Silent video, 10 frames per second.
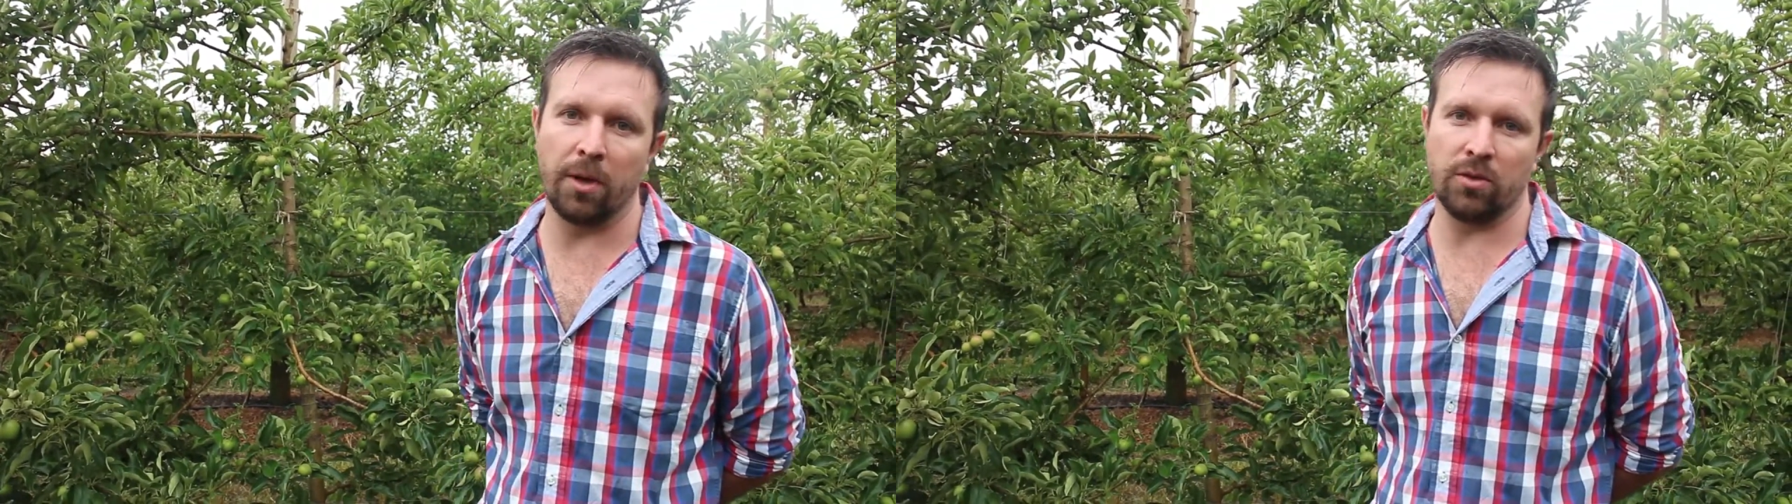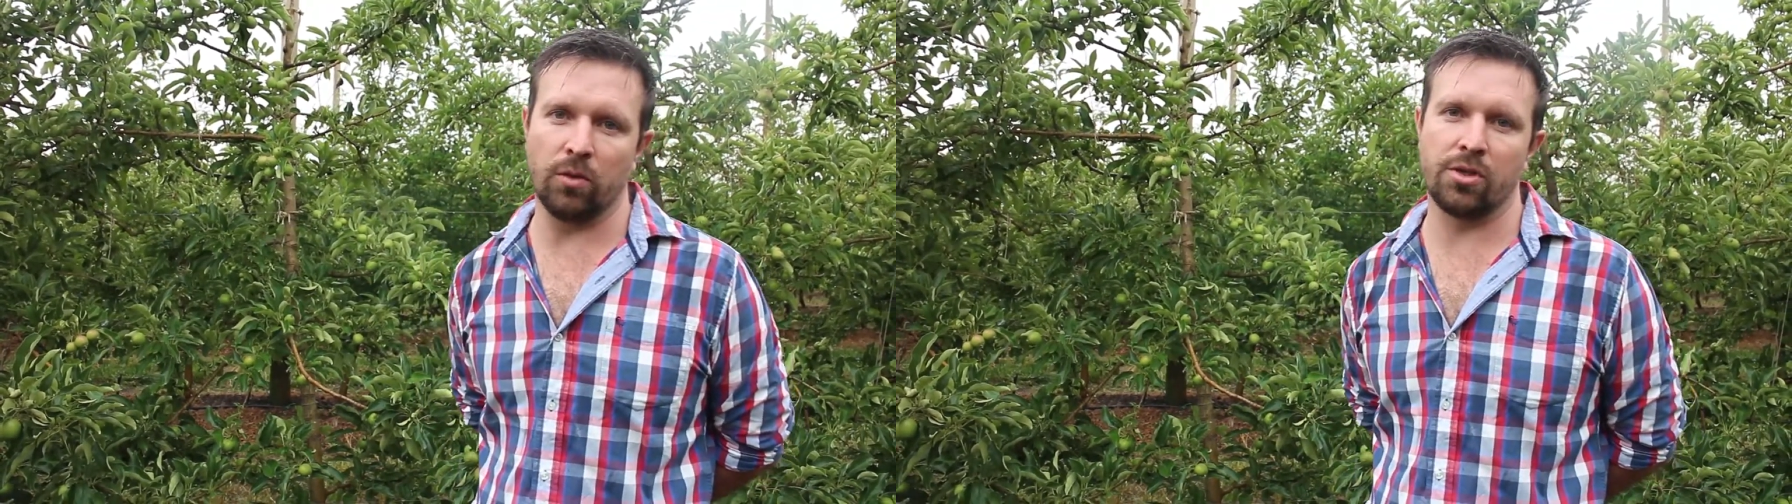
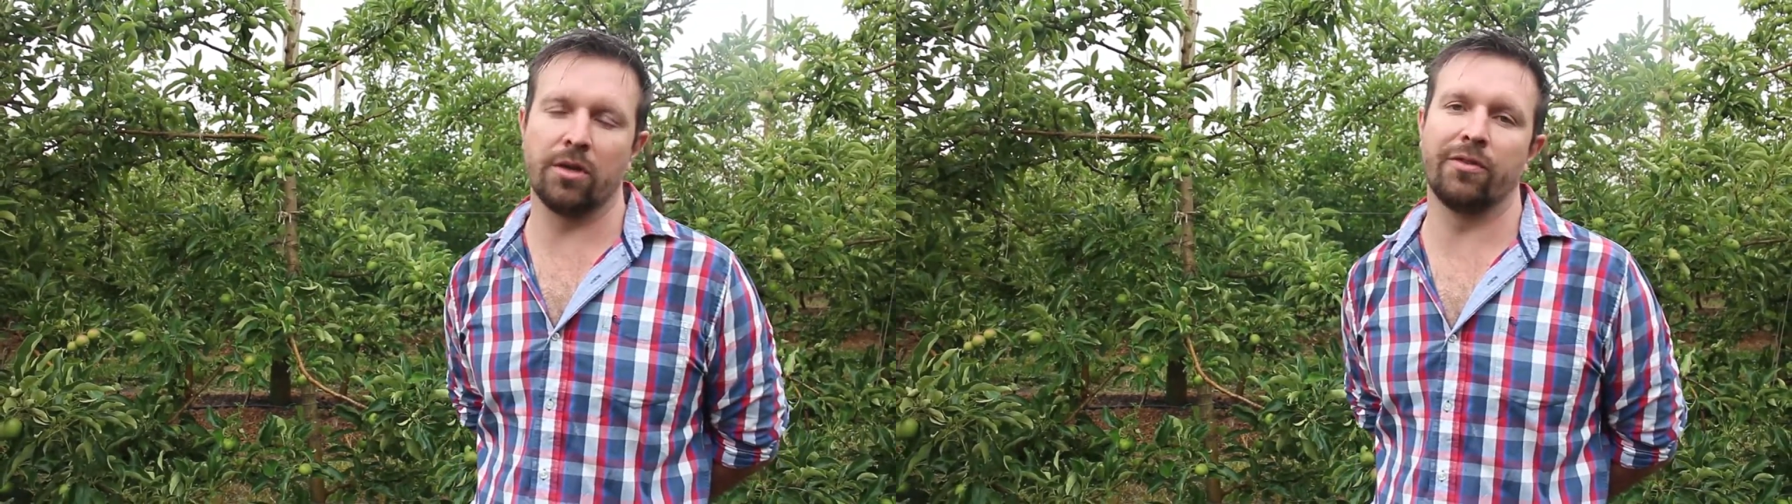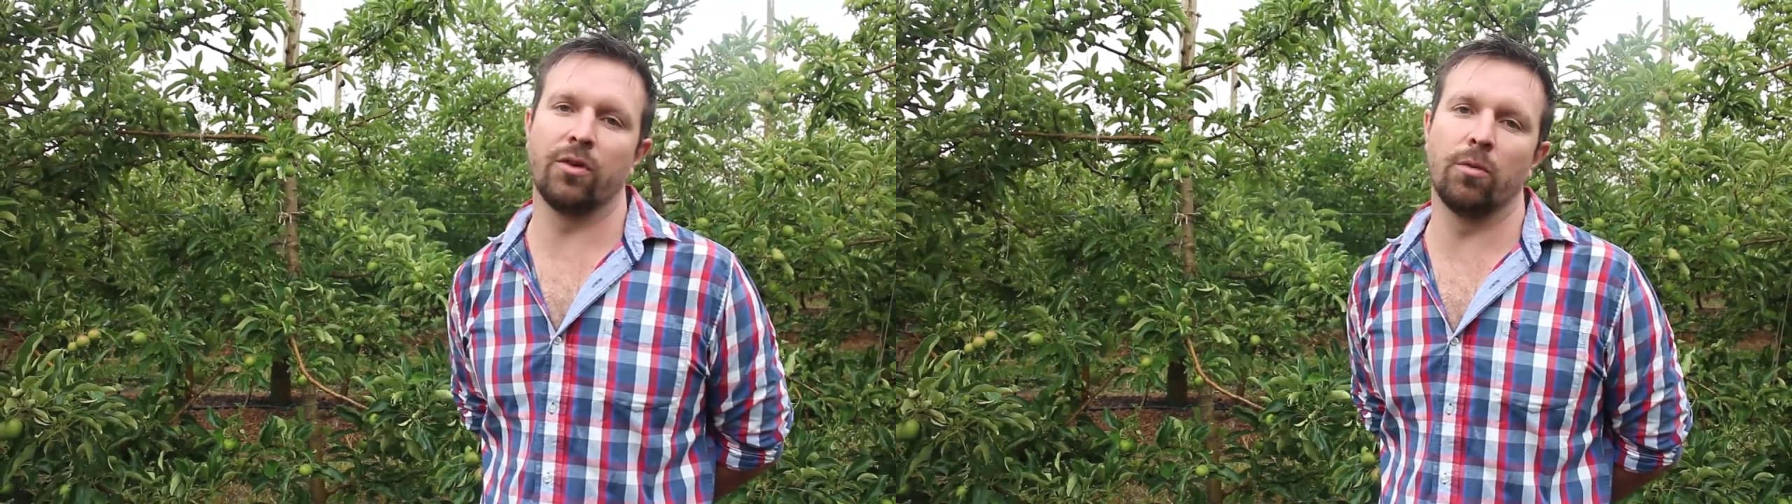but also
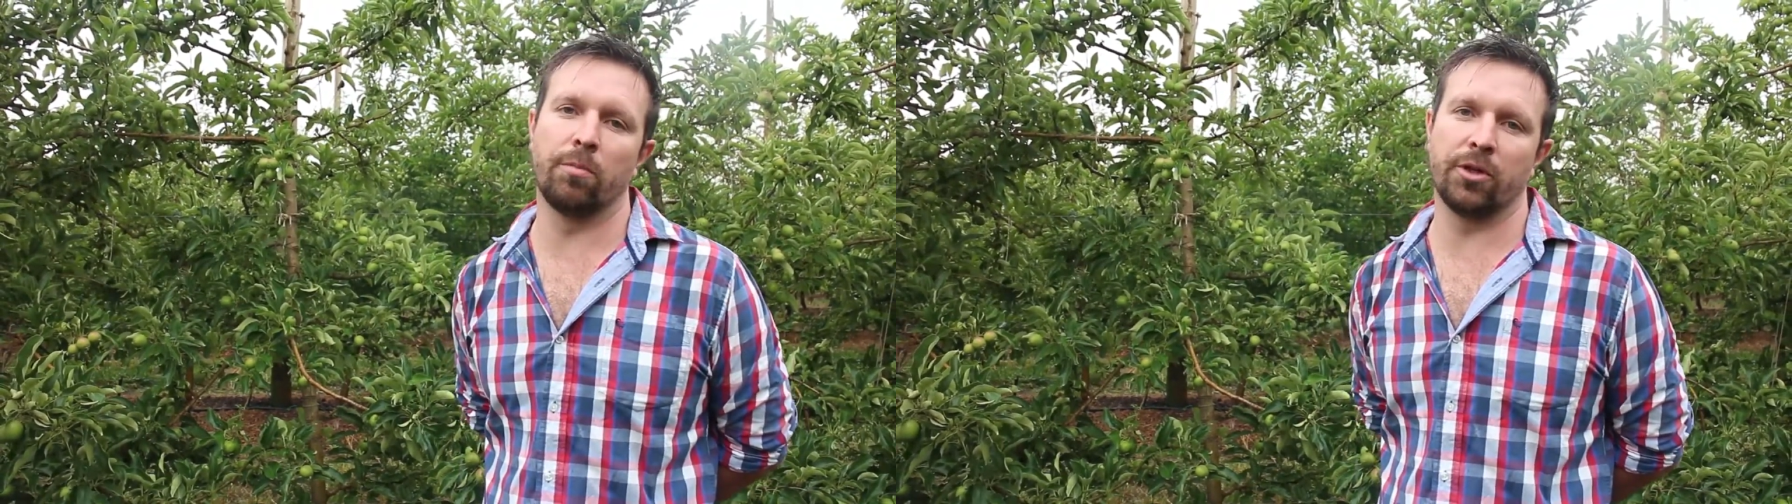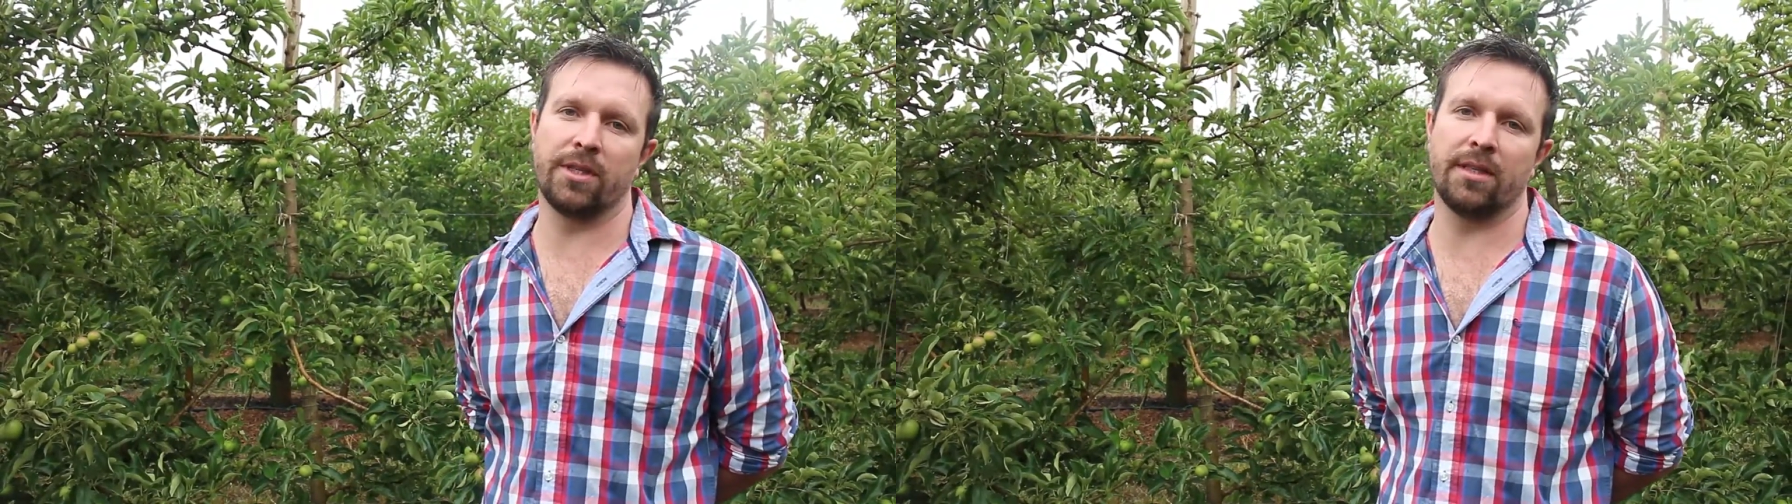for
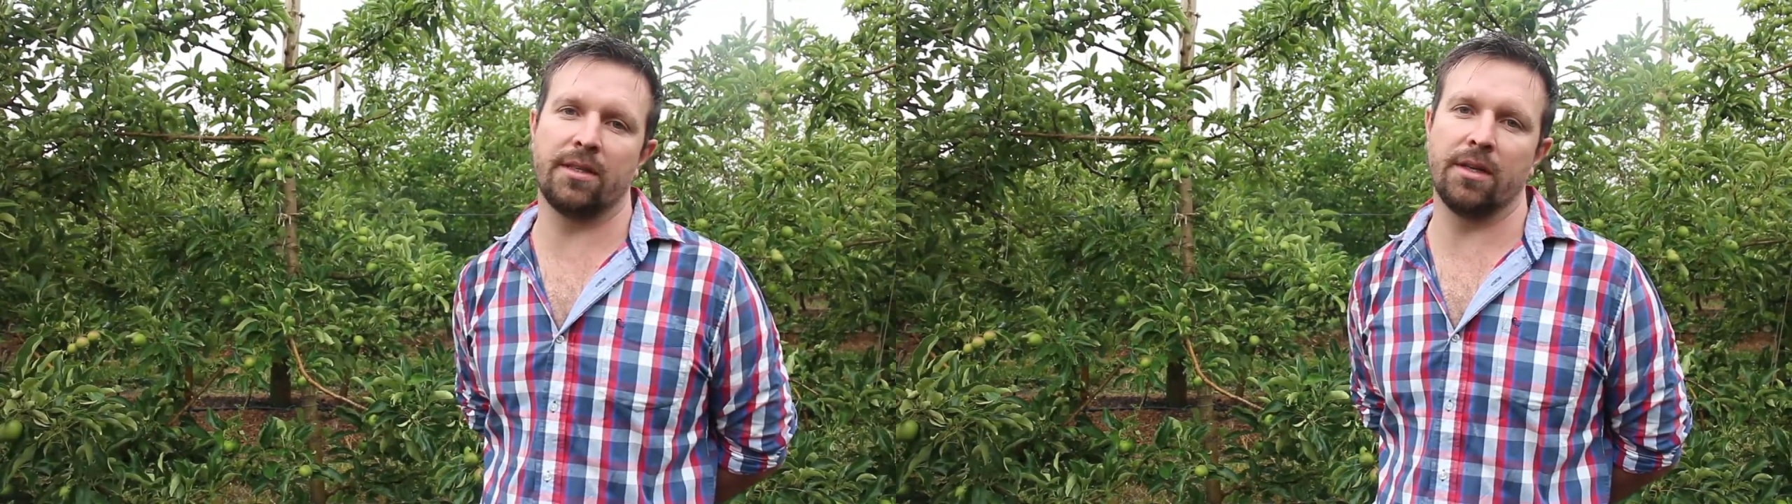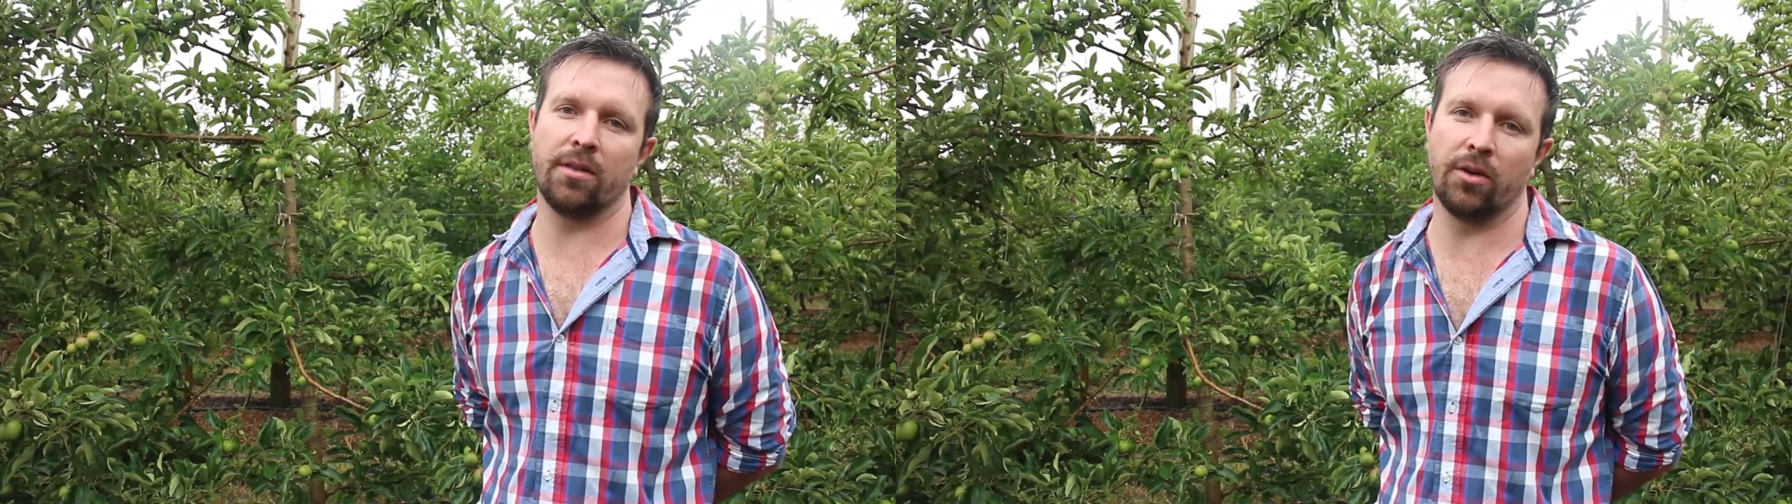
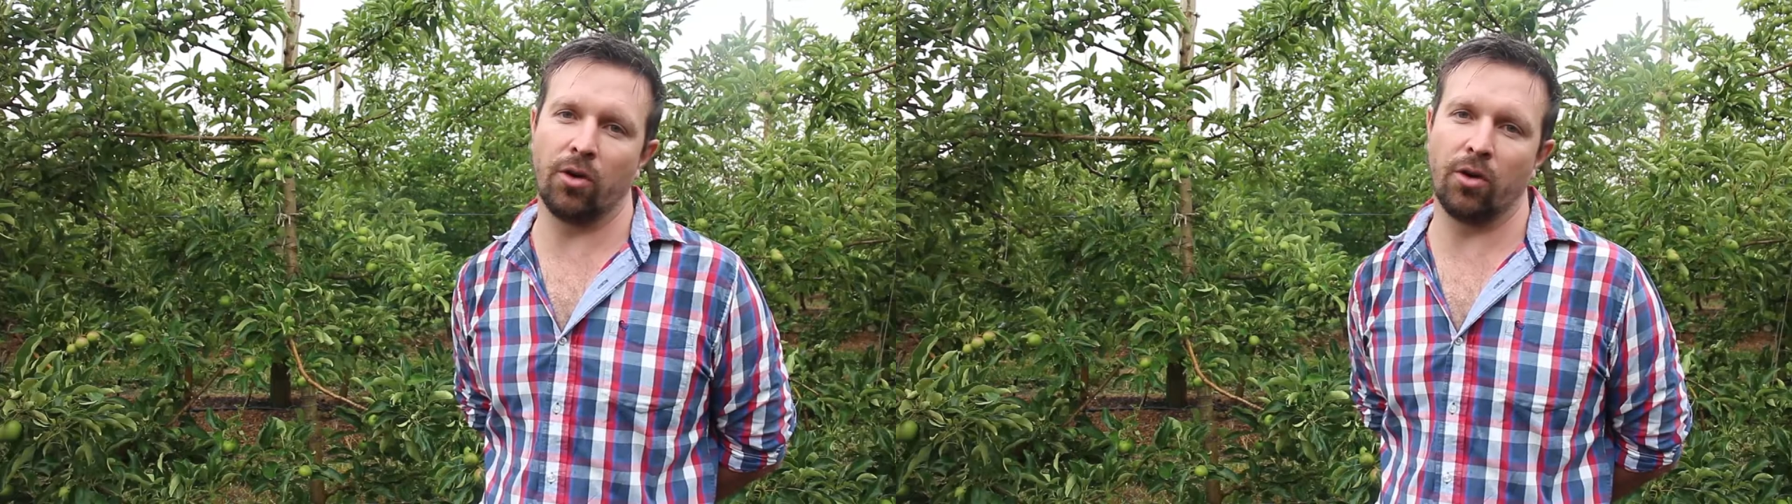protecting the